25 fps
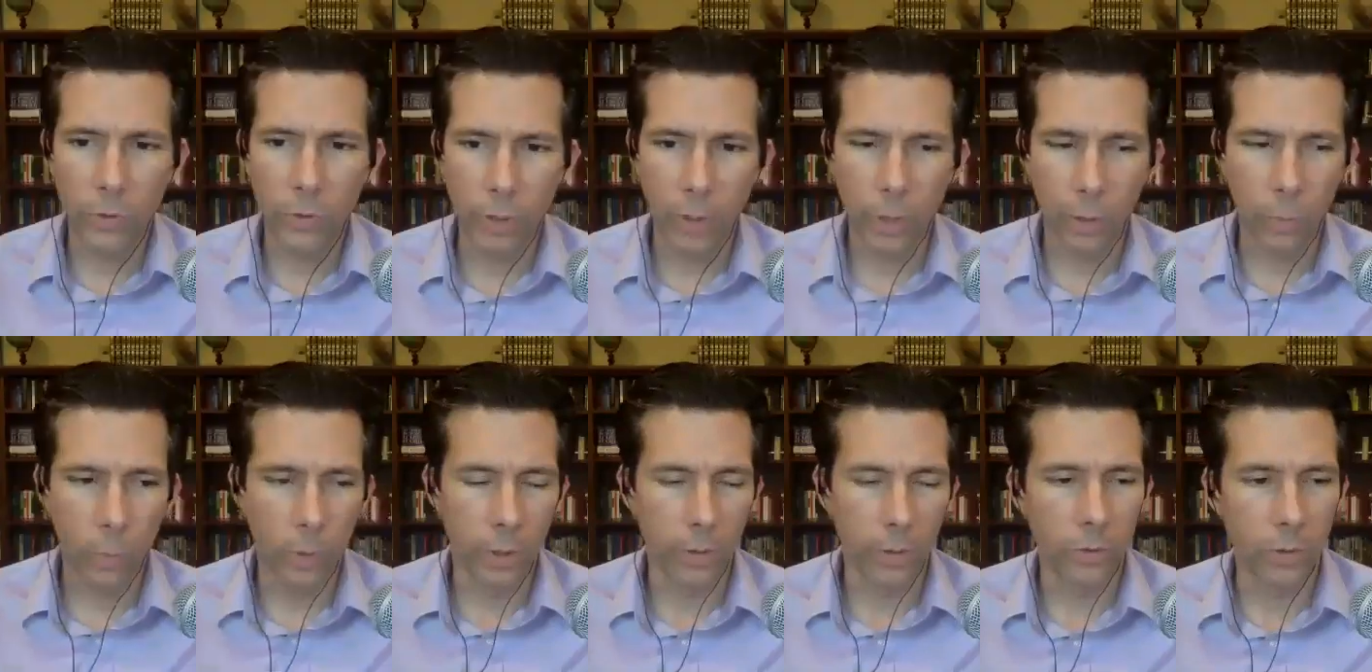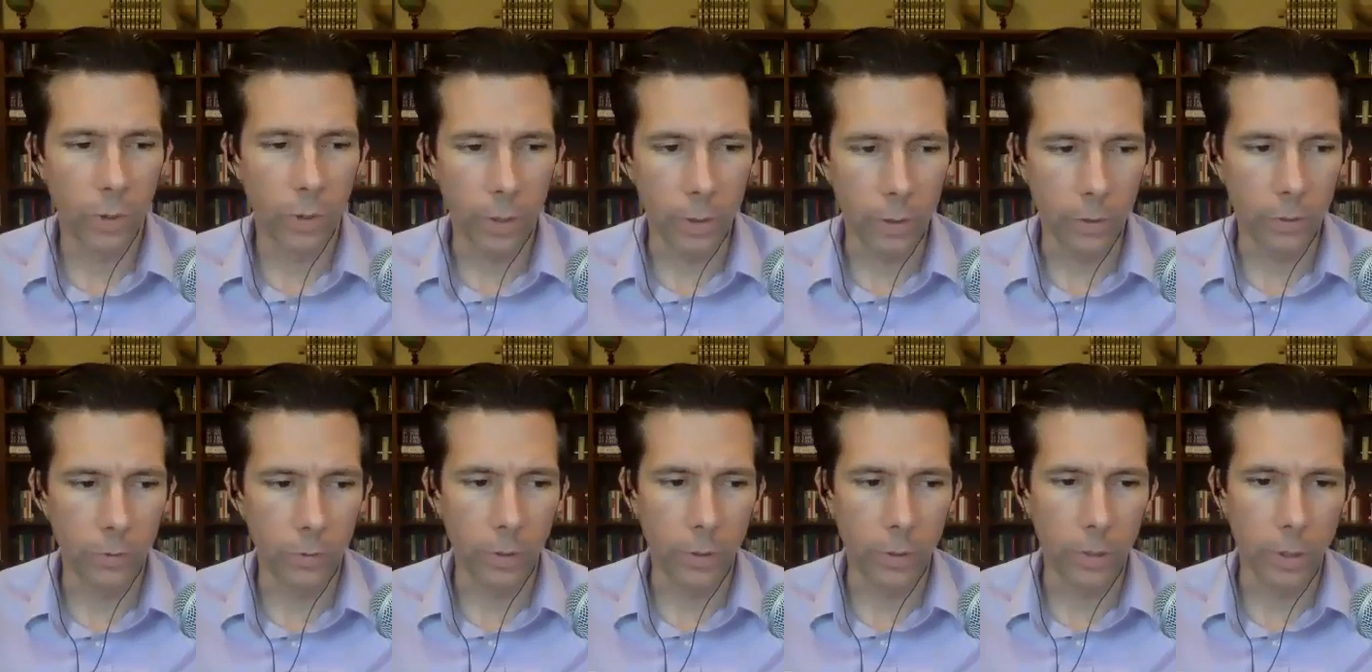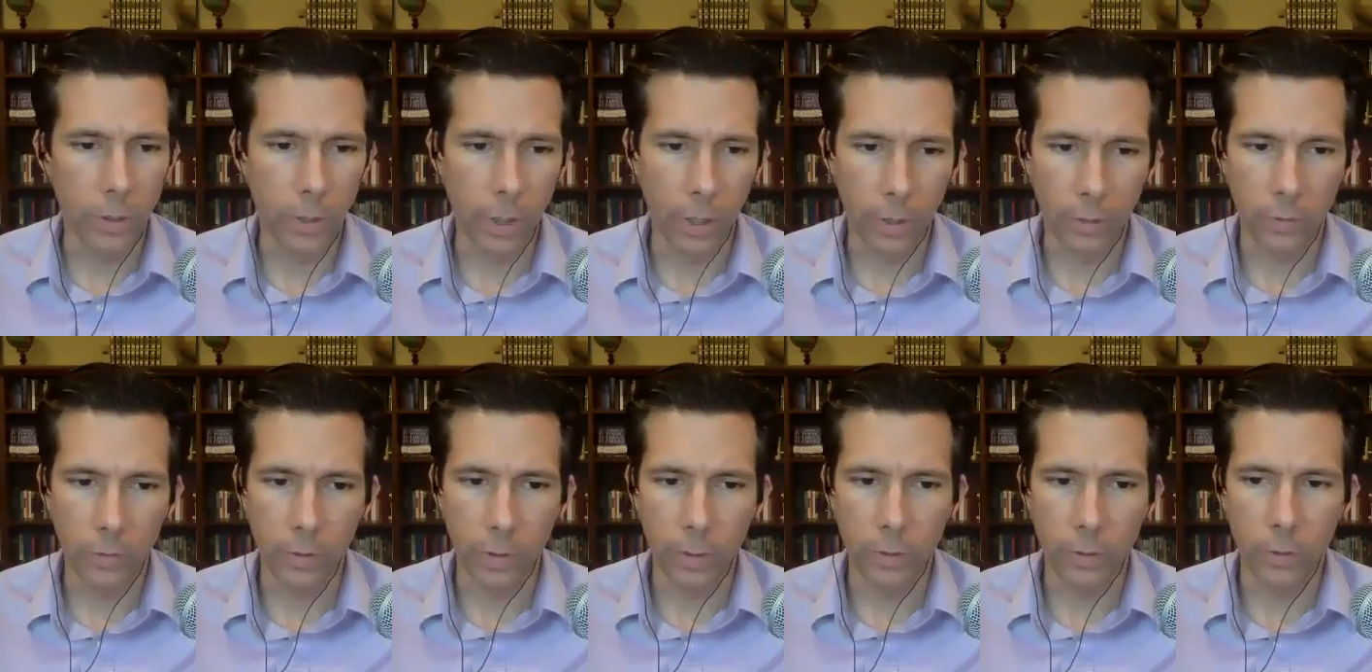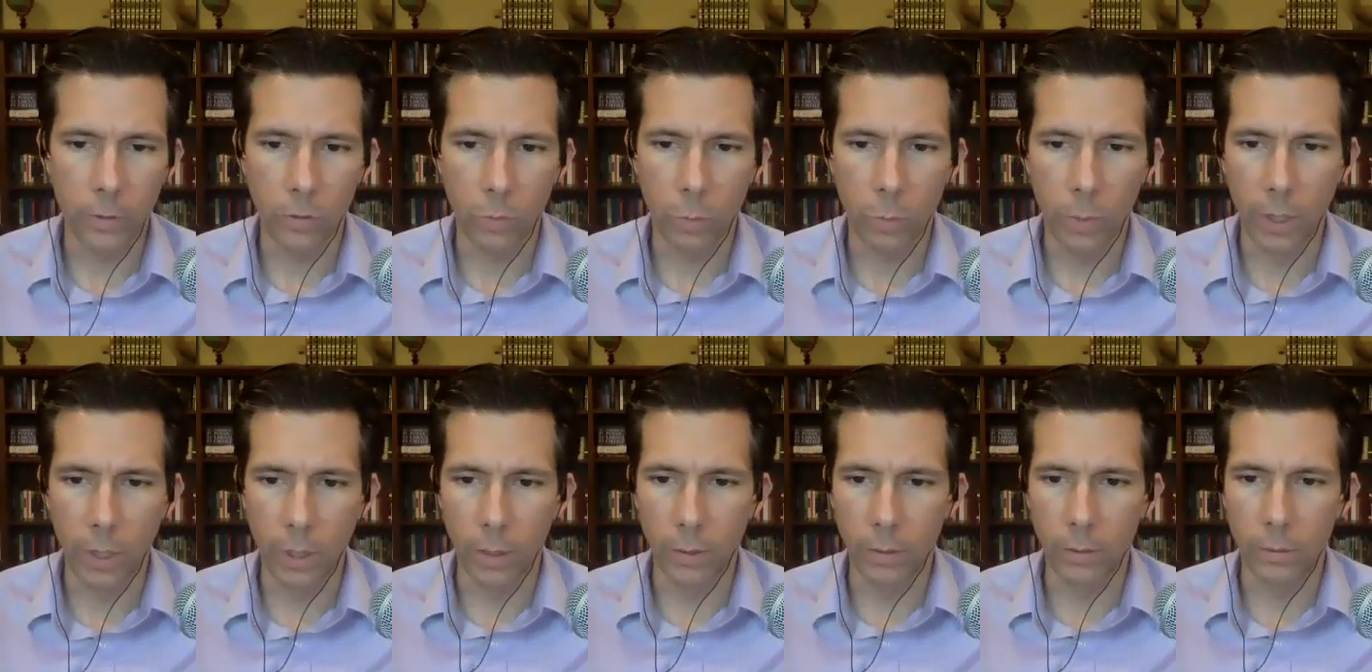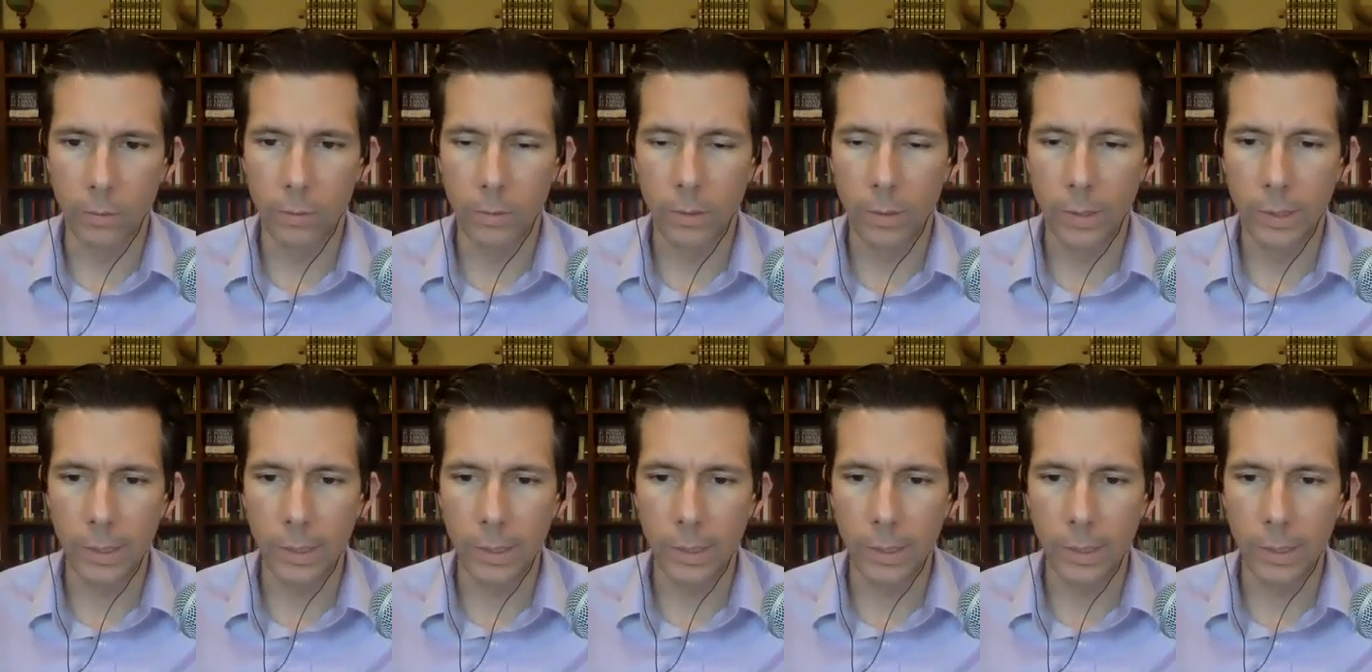thing I'd want to say is that the United States has been